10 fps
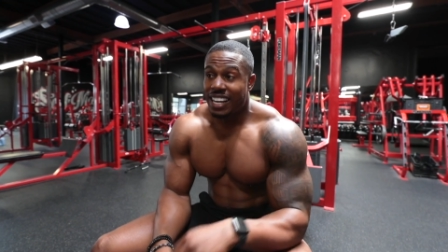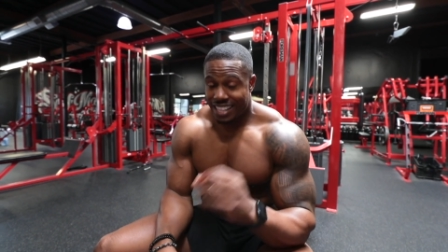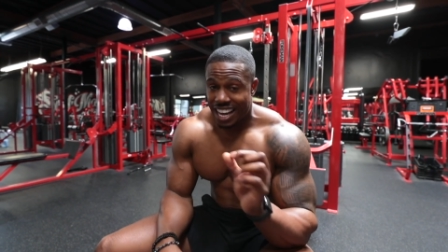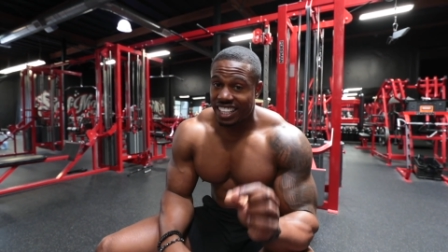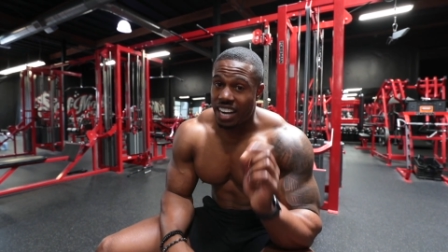
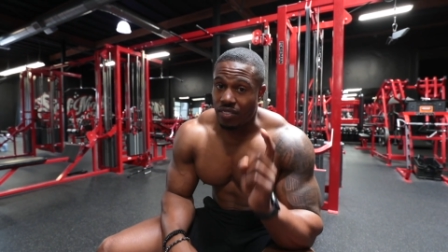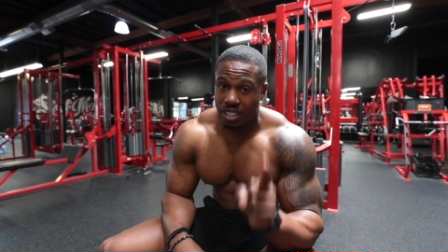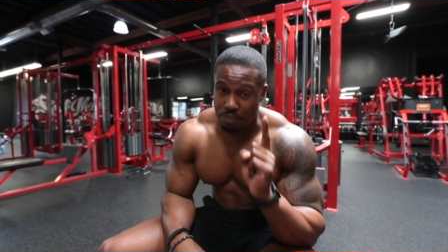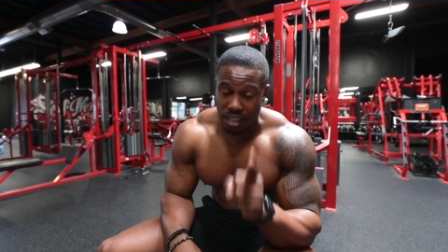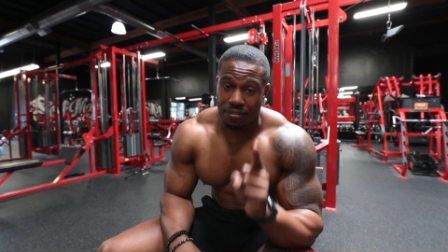That's another
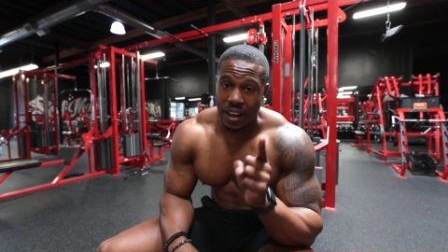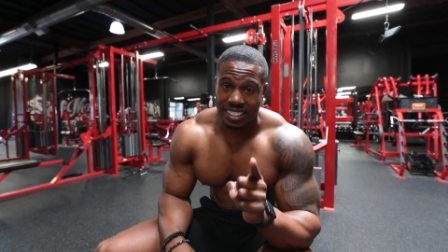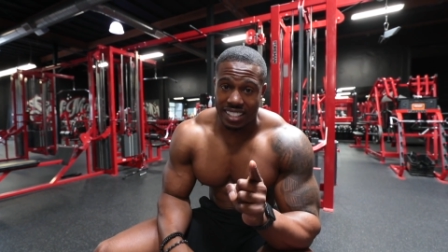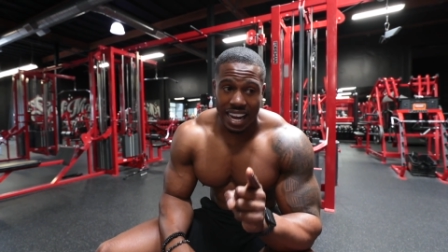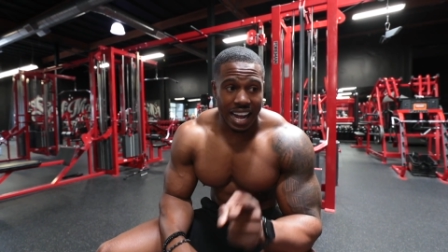big
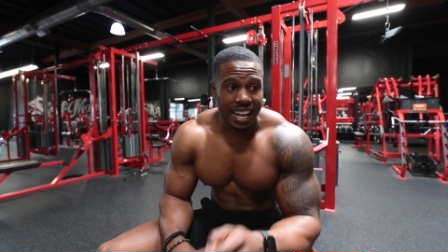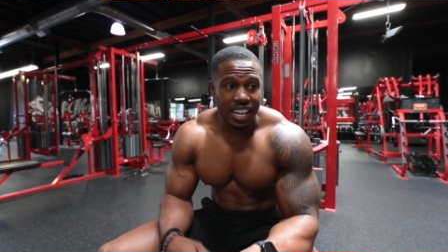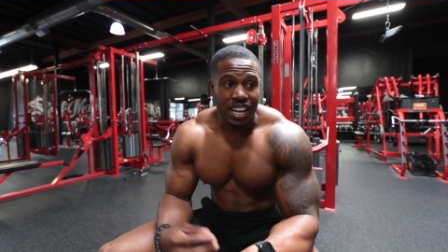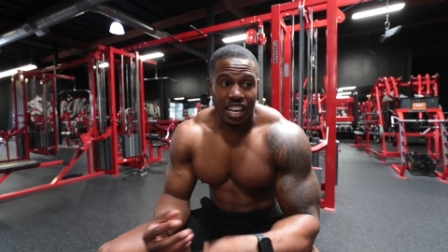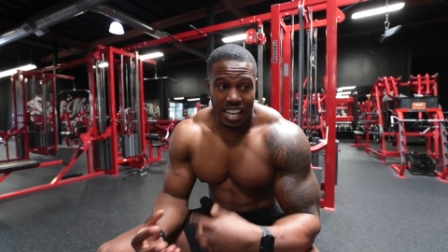factor that
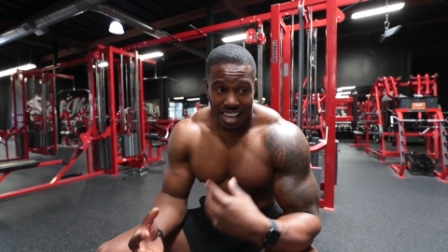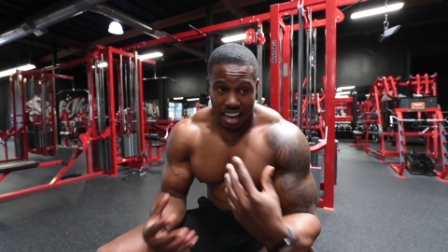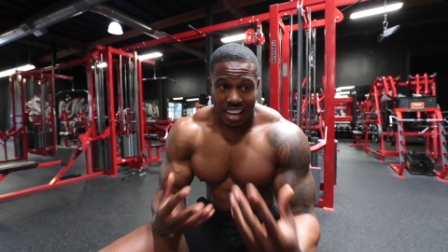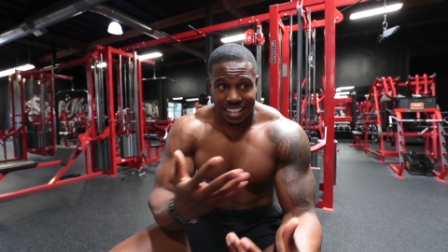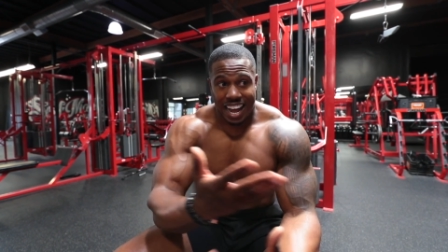
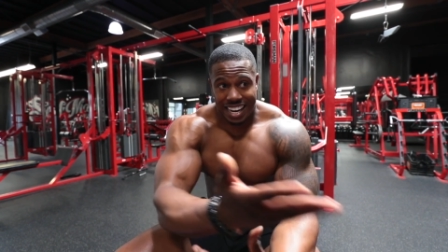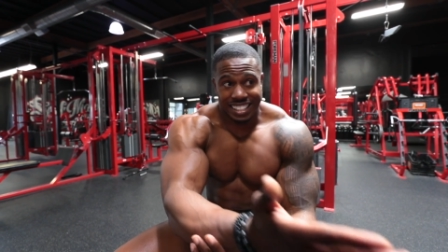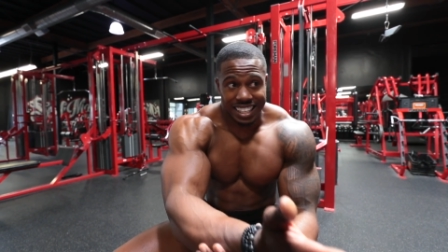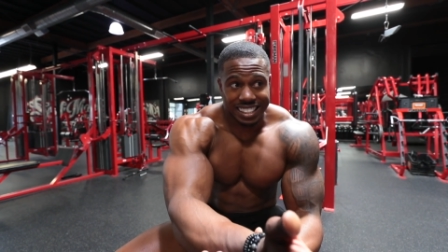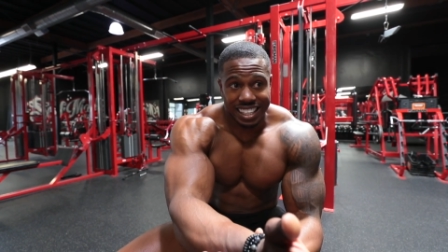
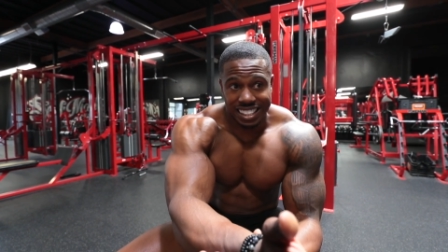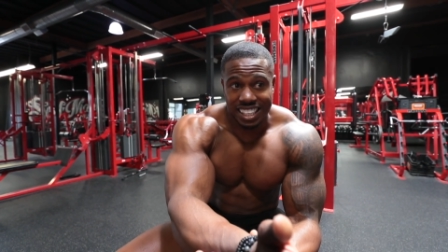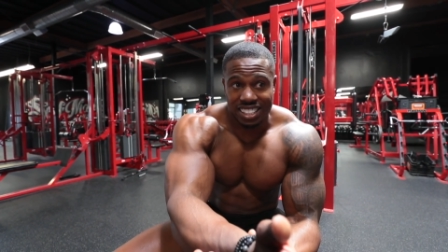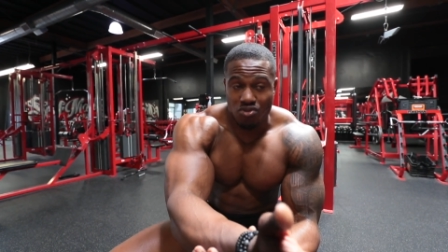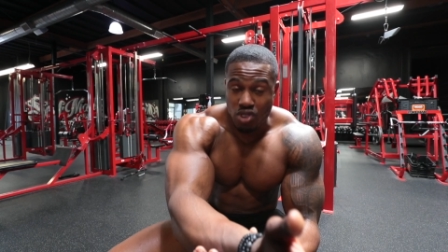is
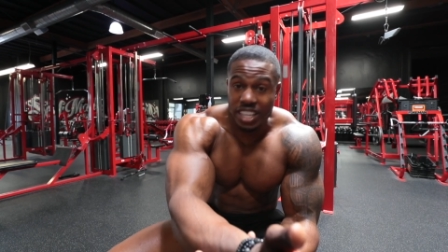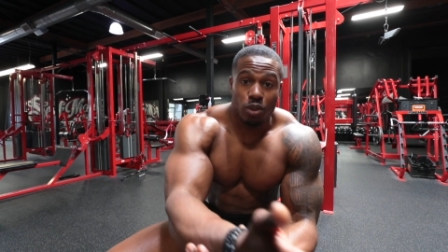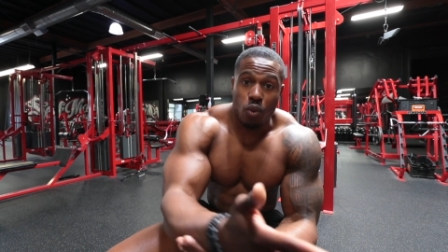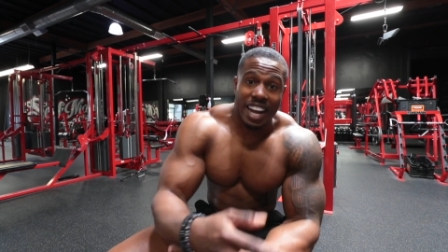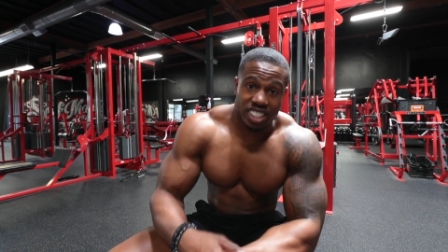the
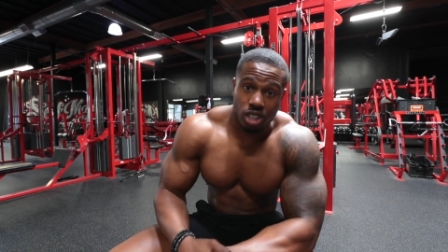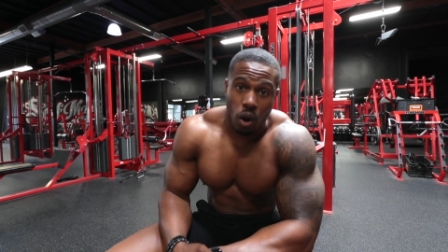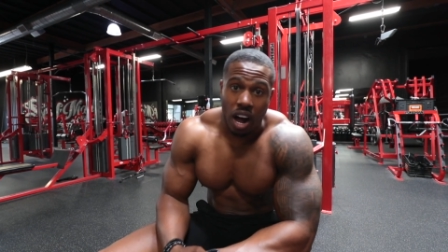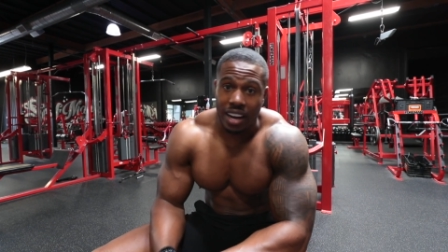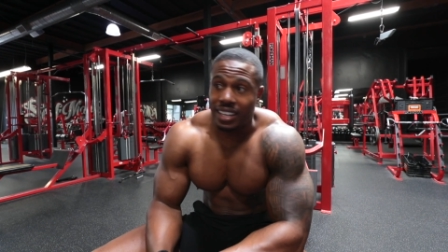reason why it's so
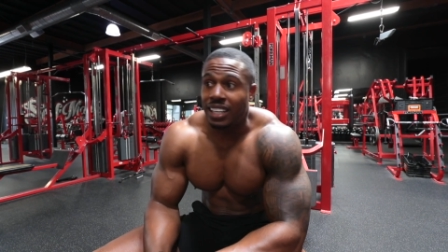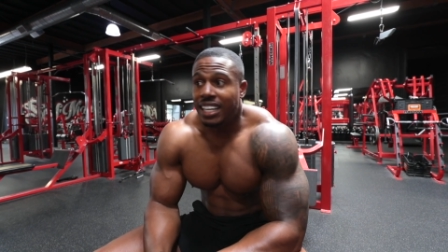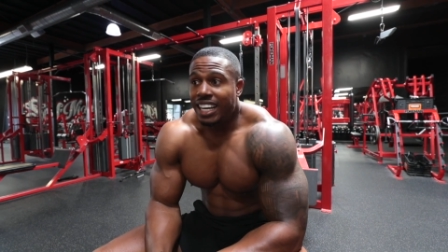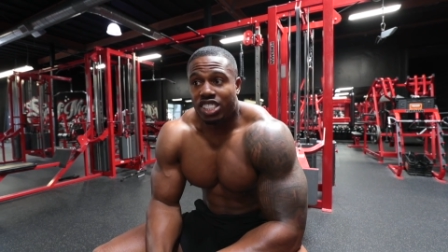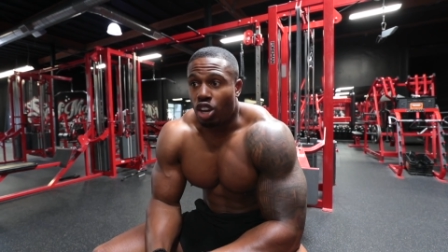hard.
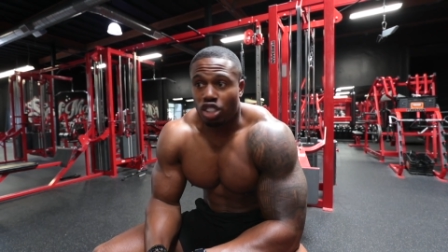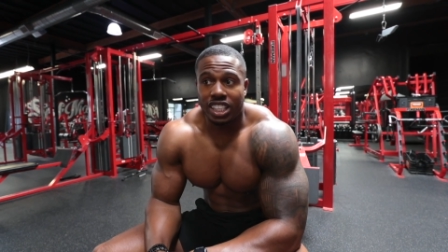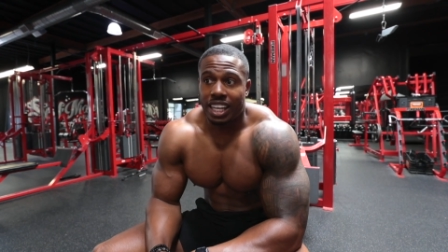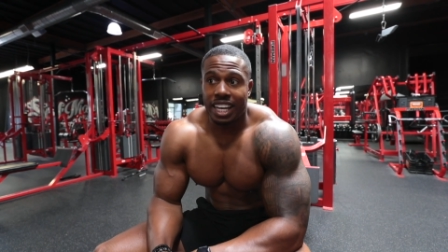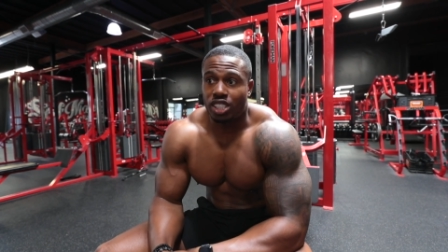It's not
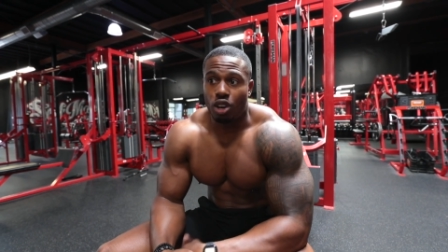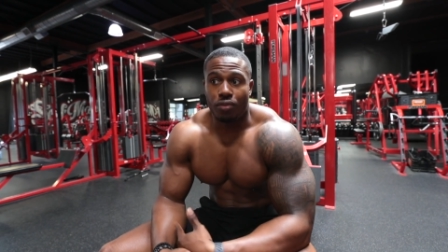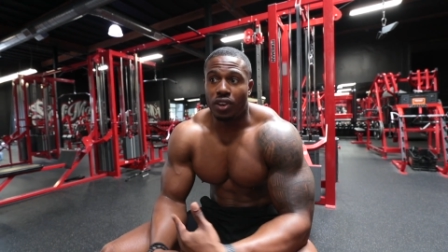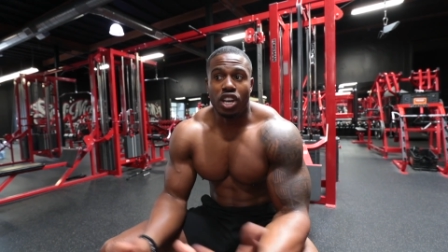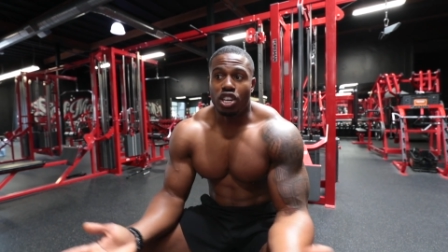just a case of,
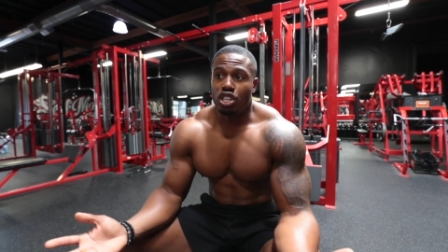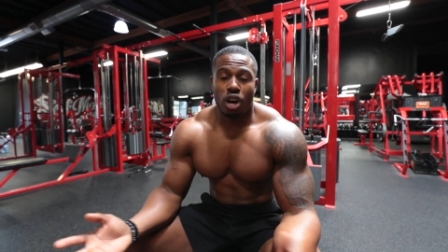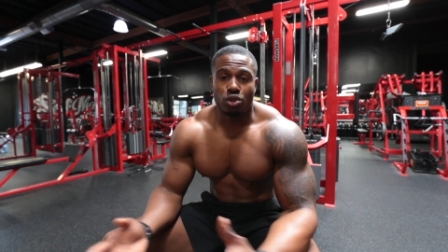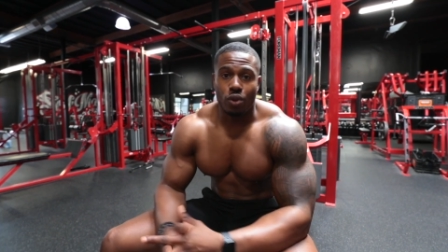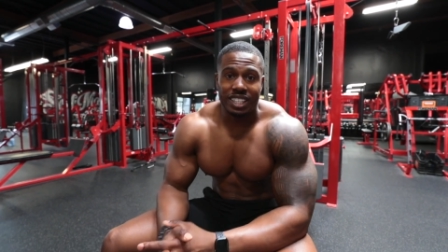
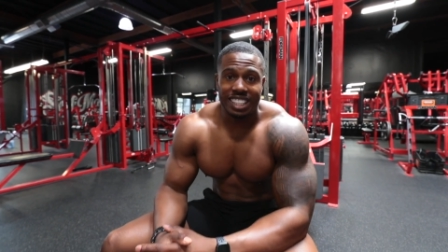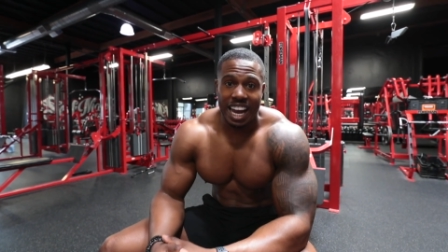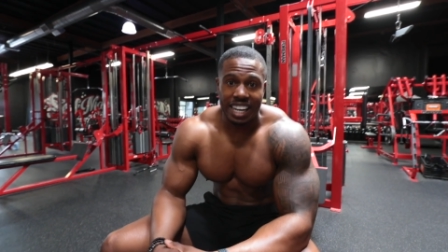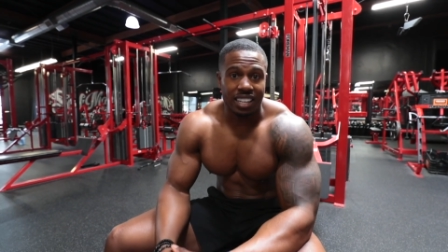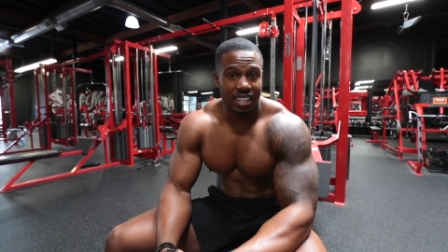doing
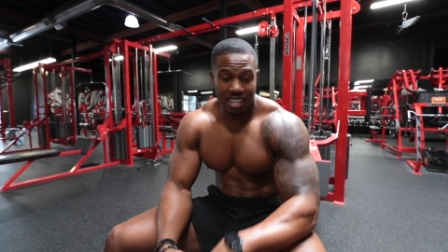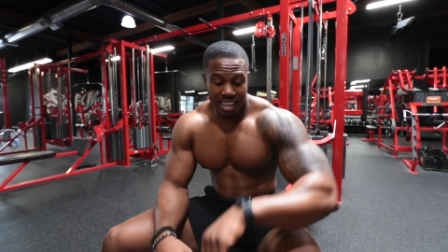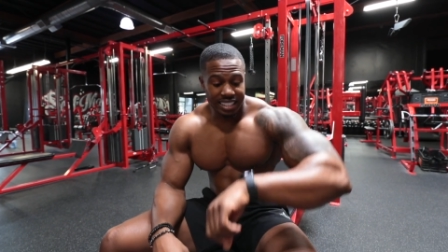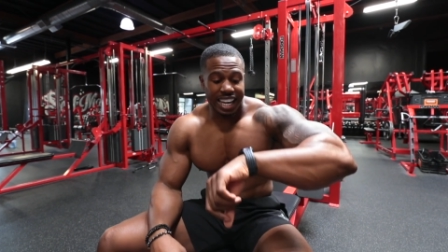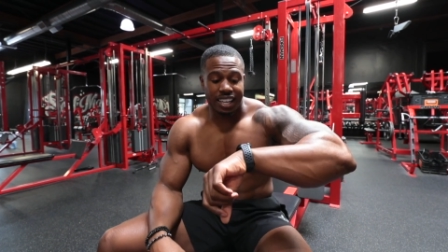10,
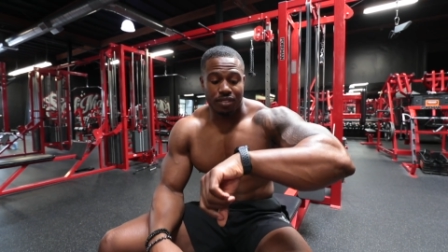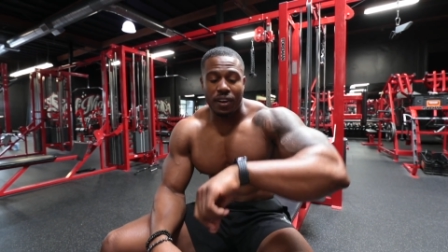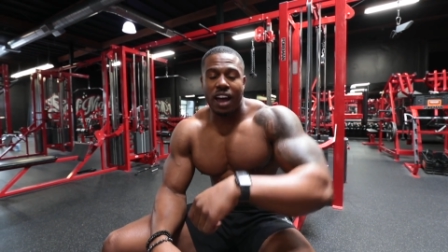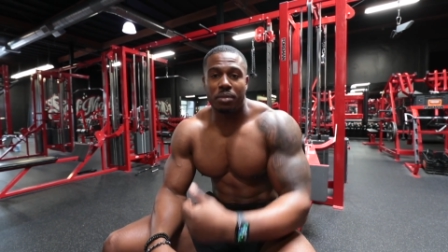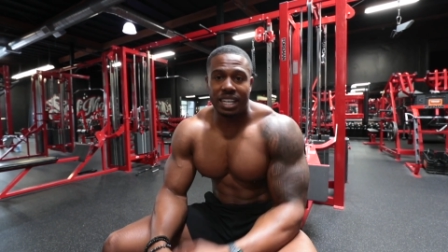taking
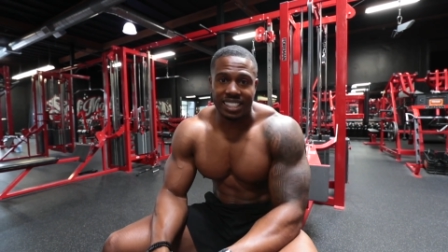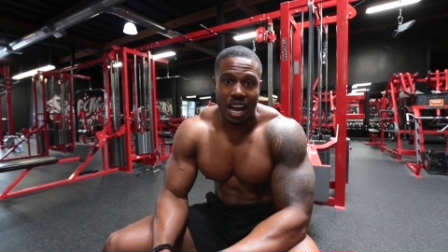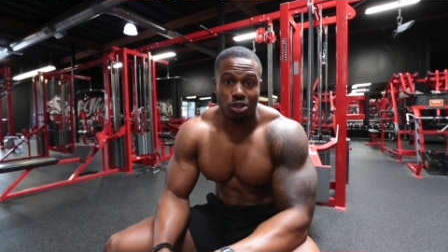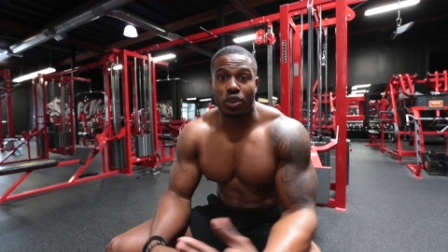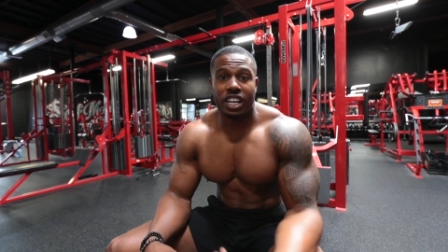5 minutes
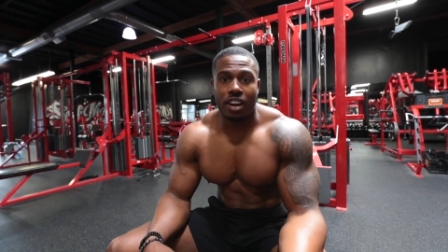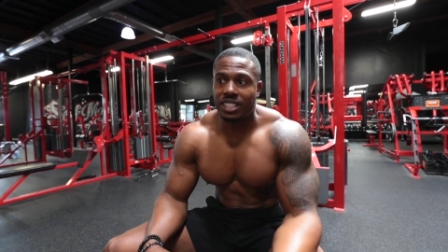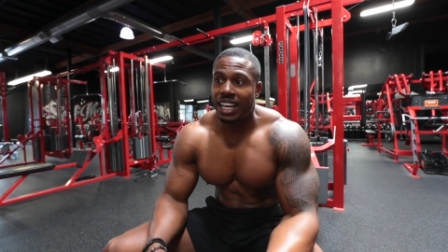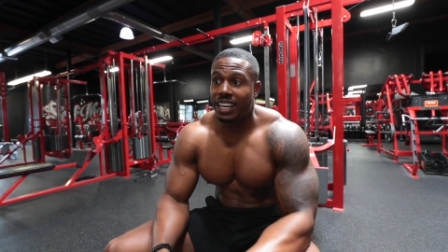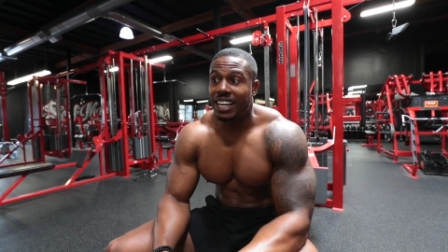out, doing another
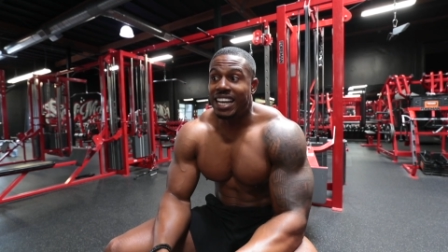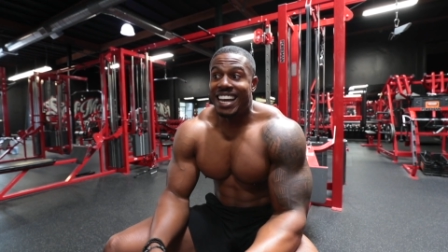10.